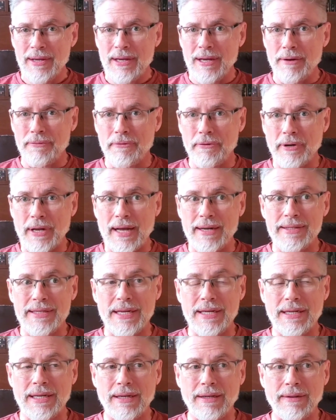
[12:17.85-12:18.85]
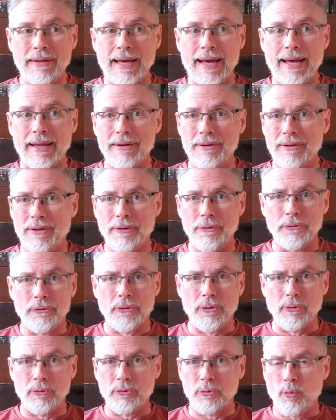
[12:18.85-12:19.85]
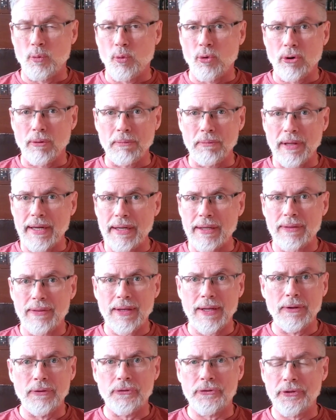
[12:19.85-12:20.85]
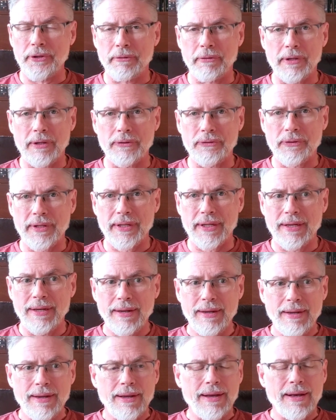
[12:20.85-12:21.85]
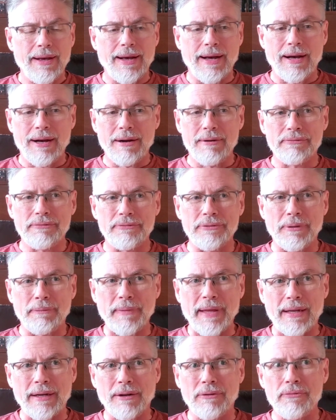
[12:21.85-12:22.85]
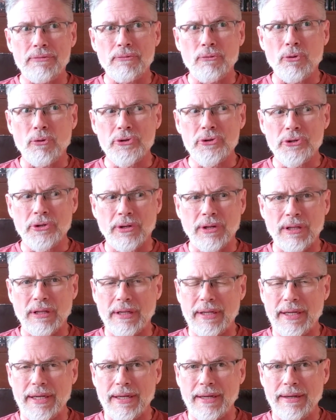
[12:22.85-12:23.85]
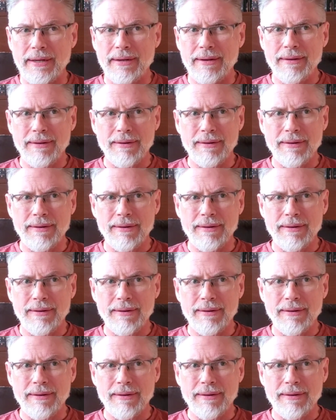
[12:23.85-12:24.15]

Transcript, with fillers: if you're not taking that those those worm-like things seriously, uh, from that unfortunately